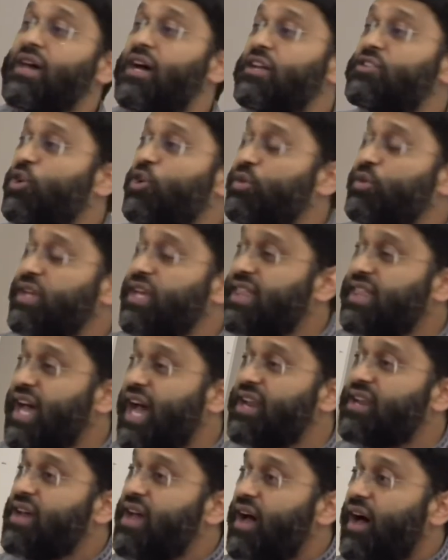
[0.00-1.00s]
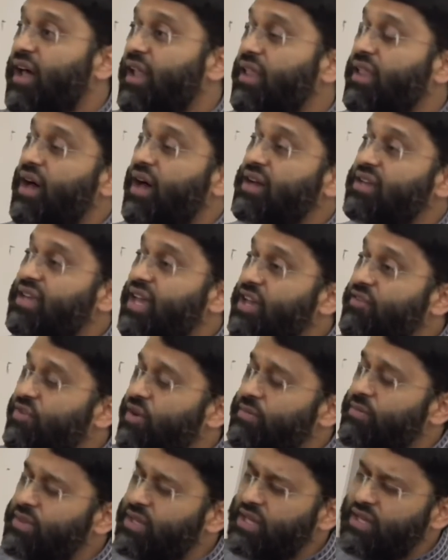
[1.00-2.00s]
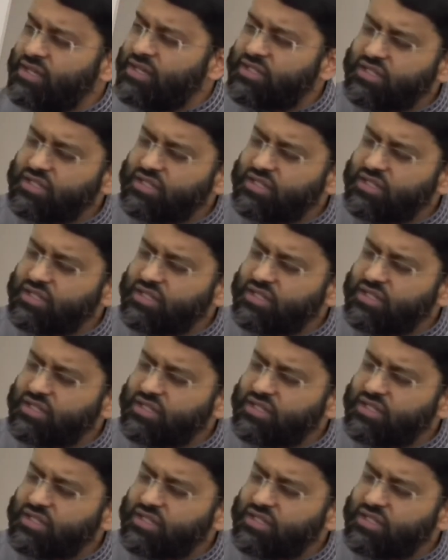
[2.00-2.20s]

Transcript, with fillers: And not only that, Allah gave him the